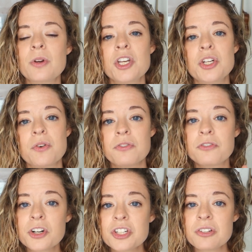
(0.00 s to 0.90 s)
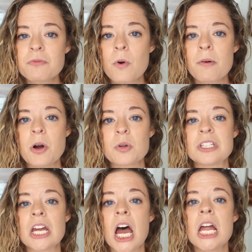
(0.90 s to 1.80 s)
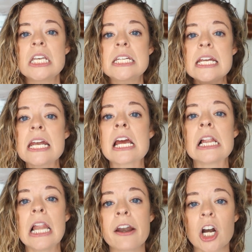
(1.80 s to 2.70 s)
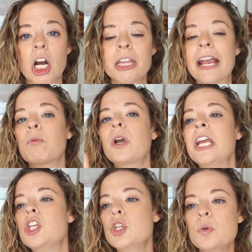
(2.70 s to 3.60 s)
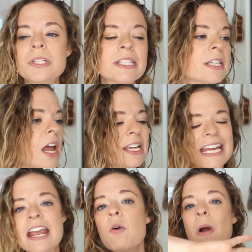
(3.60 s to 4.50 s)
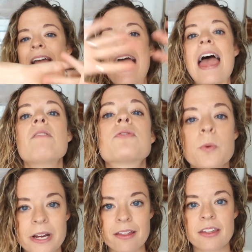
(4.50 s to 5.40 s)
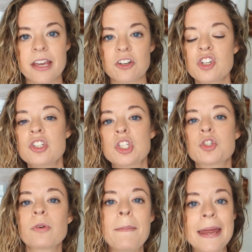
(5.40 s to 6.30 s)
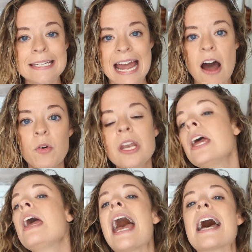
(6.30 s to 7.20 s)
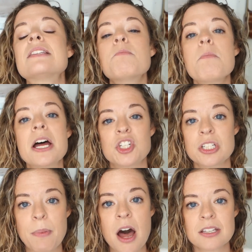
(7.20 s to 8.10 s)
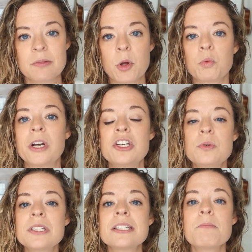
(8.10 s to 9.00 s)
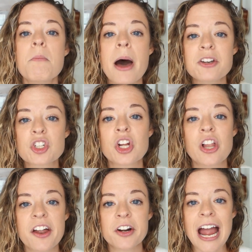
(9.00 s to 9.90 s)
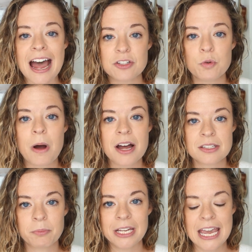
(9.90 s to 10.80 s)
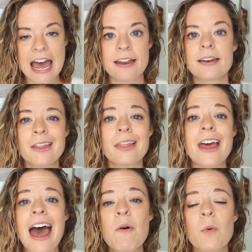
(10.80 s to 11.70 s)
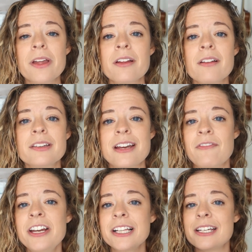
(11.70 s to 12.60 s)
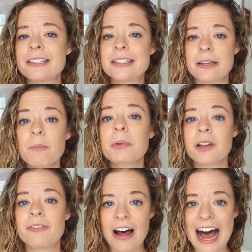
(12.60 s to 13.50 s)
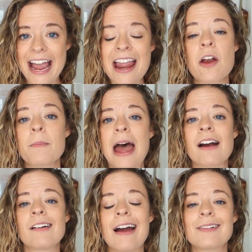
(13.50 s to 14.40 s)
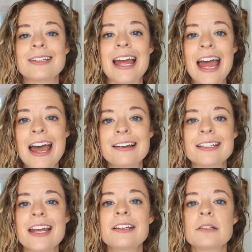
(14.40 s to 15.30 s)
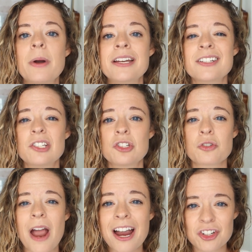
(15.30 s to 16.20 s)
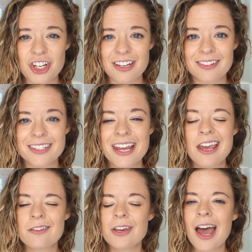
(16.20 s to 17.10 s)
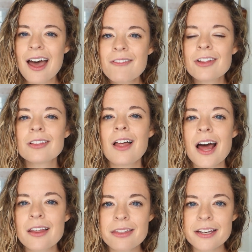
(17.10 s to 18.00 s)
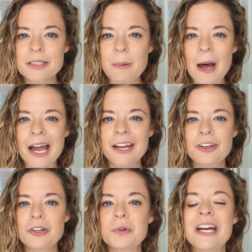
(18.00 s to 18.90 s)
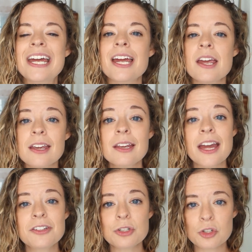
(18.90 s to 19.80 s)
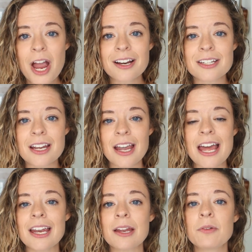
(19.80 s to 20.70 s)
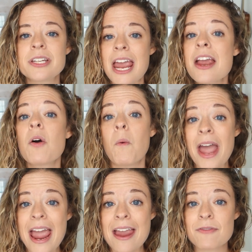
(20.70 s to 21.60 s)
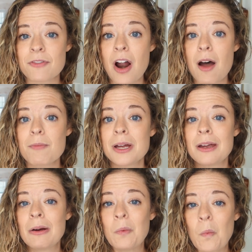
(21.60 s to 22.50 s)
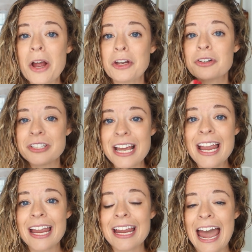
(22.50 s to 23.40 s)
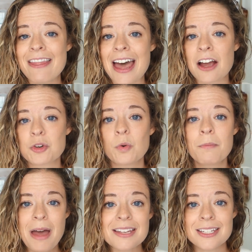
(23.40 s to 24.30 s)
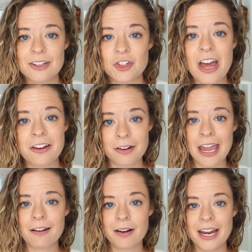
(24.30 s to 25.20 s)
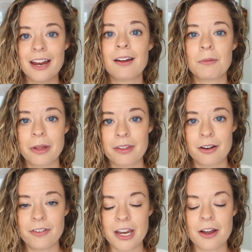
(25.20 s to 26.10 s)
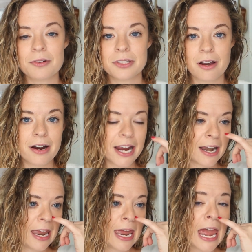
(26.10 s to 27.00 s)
you can do. First and foremost, declutter, like reduce, take away everything. Just strip it down as much as possible. Reduce as much clutter as you possibly can. That will definitely simplify your background, and it takes away distractions. If you have a lot of things behind you, it can get distracting and it can take away from what you're saying and the actual message that you're carrying with your videos, all right?